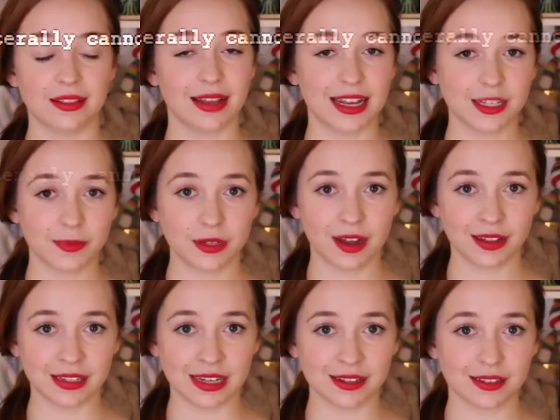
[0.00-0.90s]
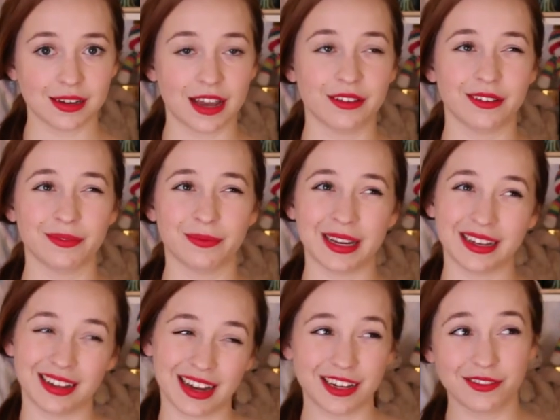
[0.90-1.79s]
last but not least, I, by
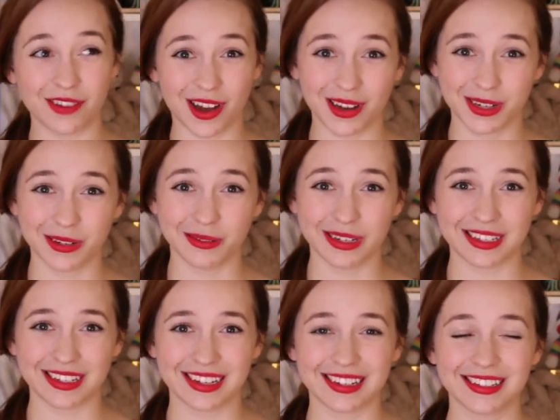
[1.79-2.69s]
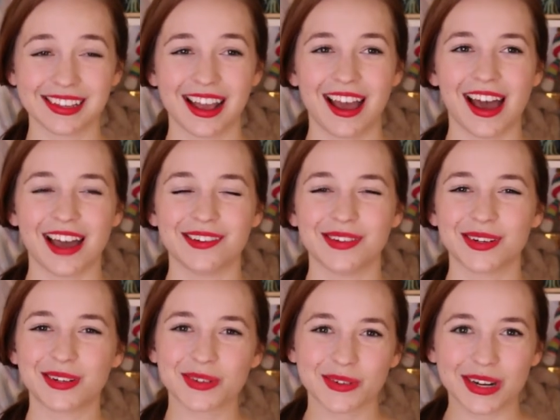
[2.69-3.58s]
kind of odd coincidence, I
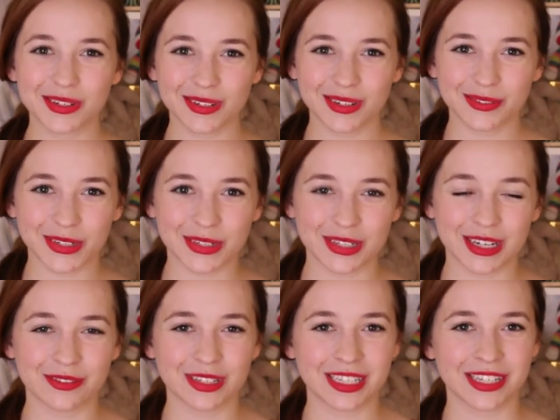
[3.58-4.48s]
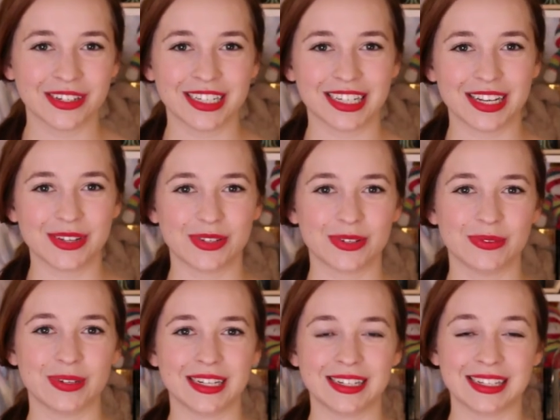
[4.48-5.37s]
found a treasury version of a series I used to
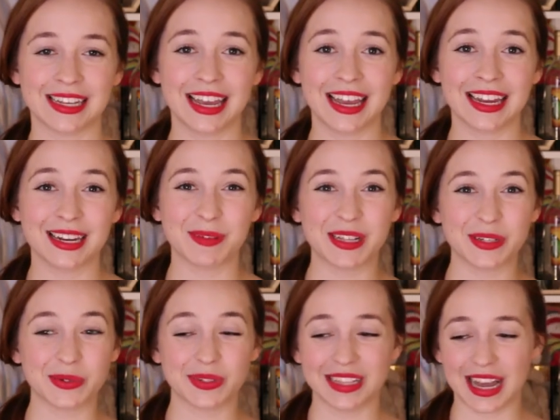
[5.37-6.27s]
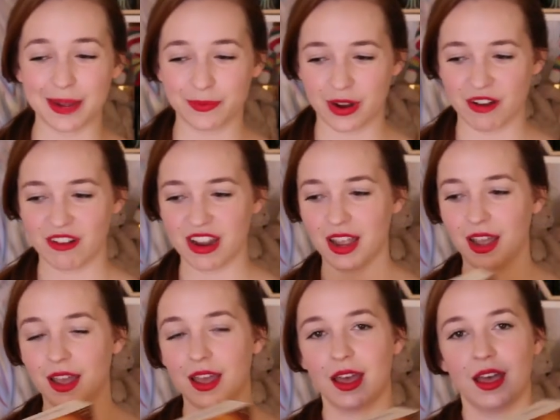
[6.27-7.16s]
read as a kid in my local library.
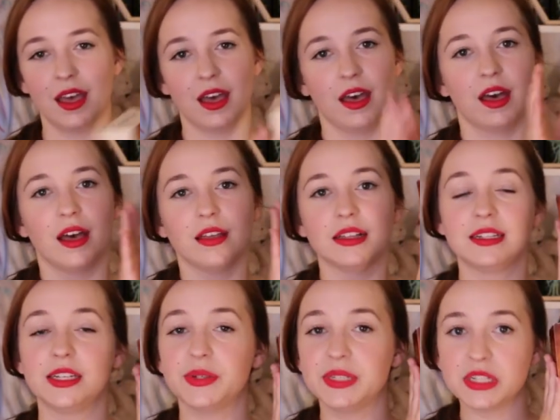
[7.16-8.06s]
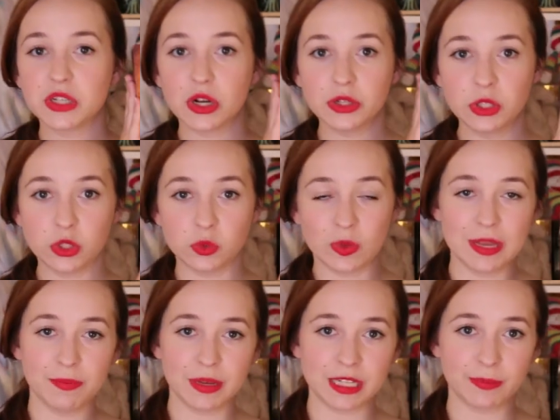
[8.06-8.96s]
The series is called
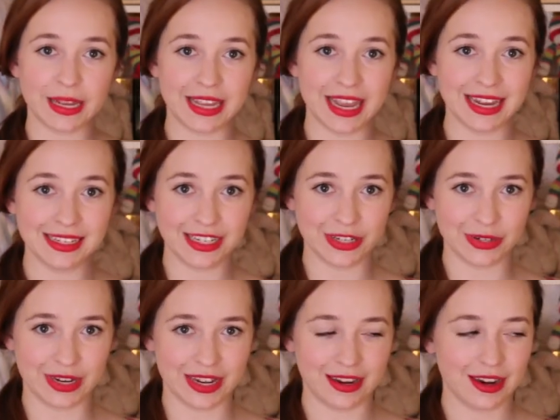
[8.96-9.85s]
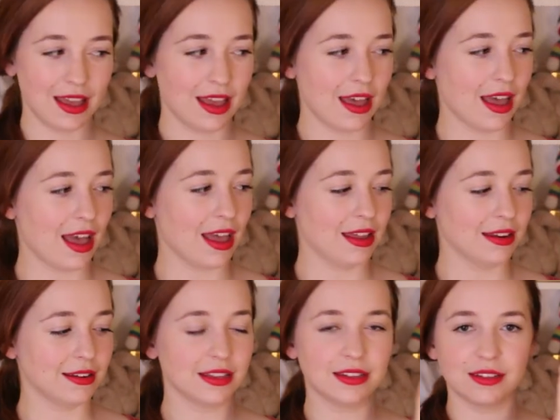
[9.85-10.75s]
Sweep, it's by Cate Tiernan,
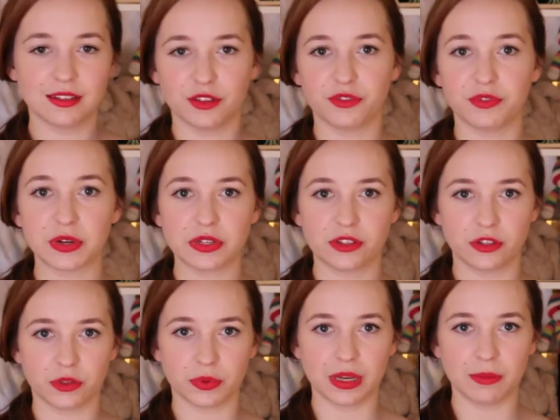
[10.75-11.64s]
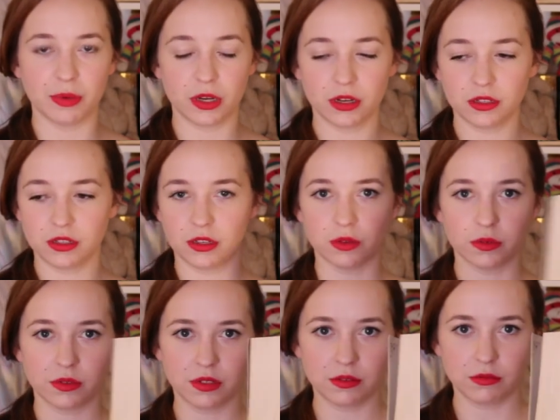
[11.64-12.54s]
and this is the first three books,
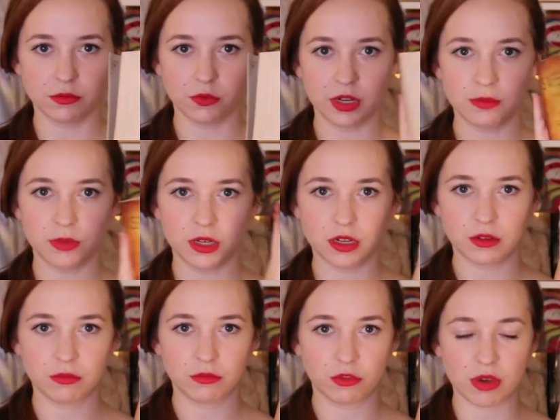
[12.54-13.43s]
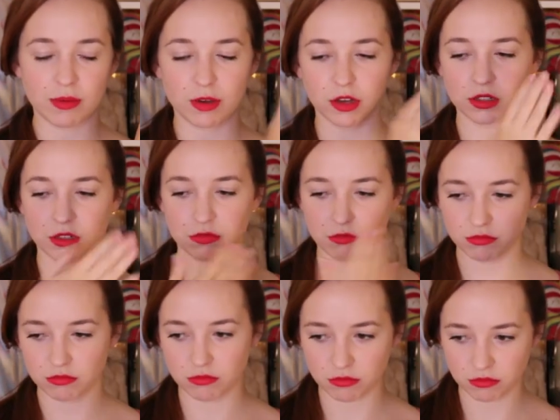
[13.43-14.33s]
so one book, three books.
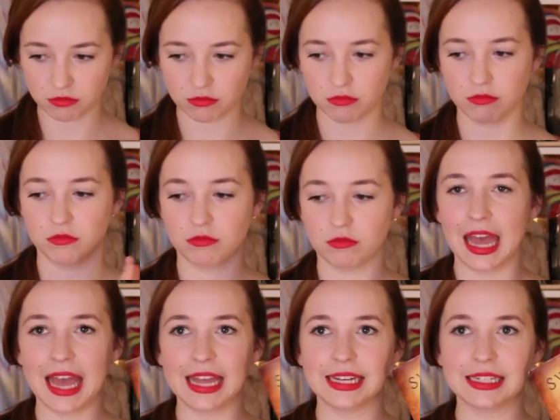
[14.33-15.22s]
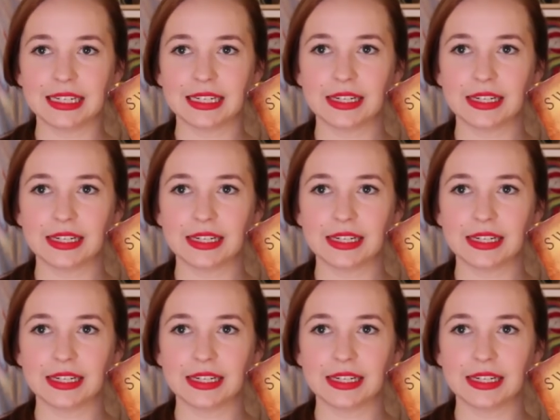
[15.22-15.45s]
And